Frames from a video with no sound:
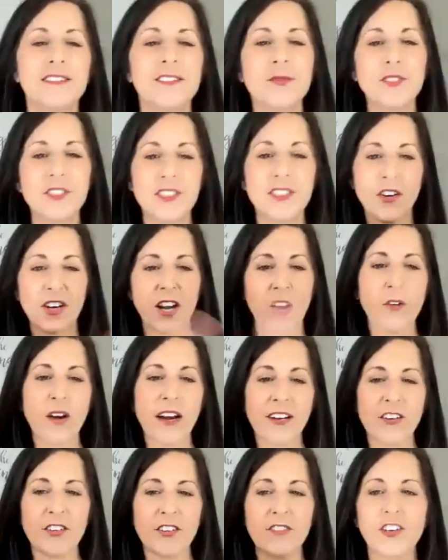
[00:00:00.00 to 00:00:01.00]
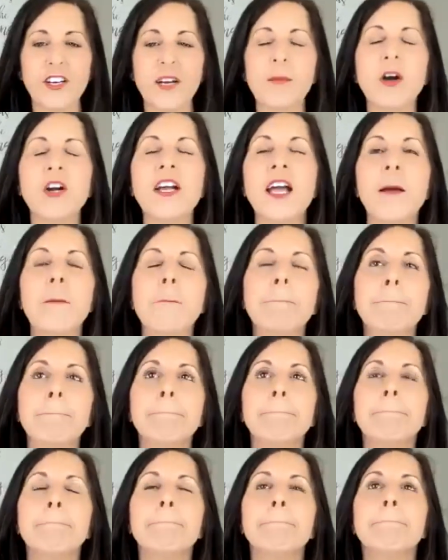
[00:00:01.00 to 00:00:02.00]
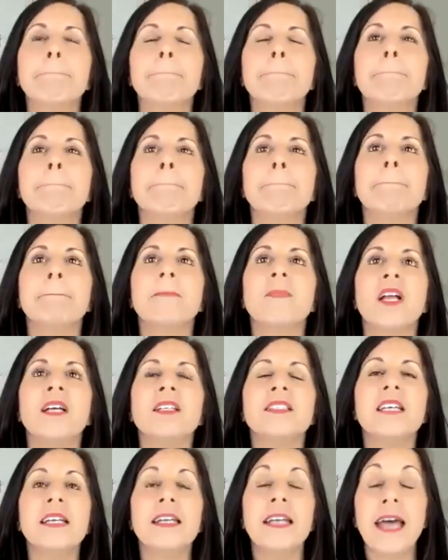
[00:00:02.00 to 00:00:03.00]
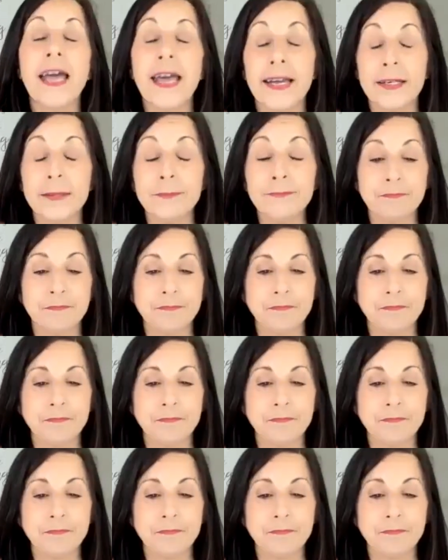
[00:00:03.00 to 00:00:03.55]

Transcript: this was going on record for him okay today